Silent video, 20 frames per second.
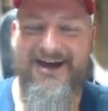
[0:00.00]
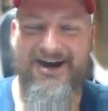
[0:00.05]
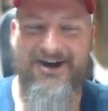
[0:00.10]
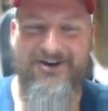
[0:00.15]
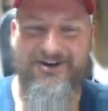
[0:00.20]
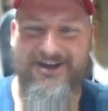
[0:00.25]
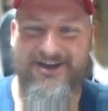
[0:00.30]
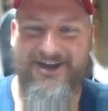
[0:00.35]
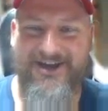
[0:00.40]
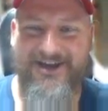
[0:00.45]

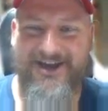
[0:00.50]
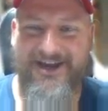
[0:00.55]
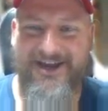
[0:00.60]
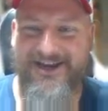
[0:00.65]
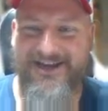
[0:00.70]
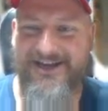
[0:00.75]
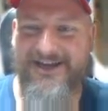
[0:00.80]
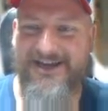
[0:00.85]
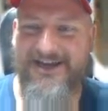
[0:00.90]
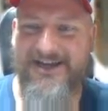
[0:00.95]

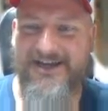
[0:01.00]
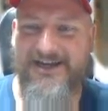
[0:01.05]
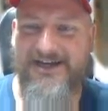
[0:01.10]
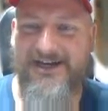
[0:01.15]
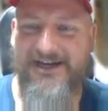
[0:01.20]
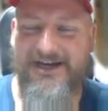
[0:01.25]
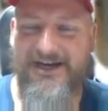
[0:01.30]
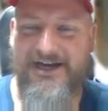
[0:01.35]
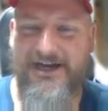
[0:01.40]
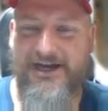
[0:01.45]
Okay,
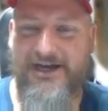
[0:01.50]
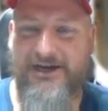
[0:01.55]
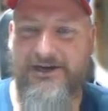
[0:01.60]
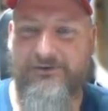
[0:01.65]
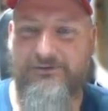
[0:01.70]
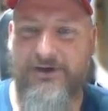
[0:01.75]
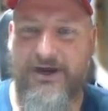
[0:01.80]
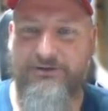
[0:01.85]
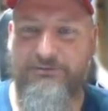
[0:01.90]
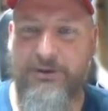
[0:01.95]

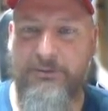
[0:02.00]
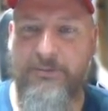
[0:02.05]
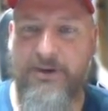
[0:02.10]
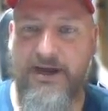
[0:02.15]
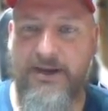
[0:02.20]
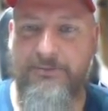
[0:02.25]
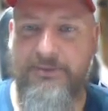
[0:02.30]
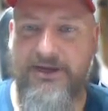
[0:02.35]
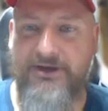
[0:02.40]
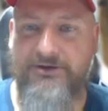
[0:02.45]
Raspberry
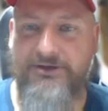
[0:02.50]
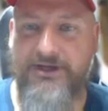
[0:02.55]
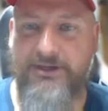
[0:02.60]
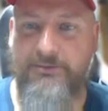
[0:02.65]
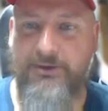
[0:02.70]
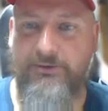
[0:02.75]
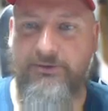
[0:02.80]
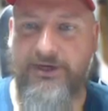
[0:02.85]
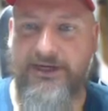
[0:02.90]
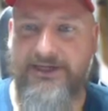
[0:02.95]
Pi Pico
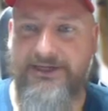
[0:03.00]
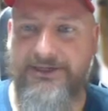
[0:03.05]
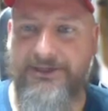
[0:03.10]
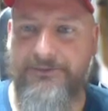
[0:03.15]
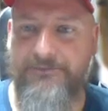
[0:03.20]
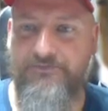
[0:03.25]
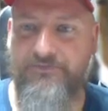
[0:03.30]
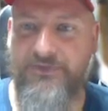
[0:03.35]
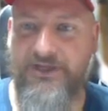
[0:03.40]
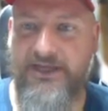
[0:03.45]
W right
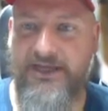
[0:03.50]
here,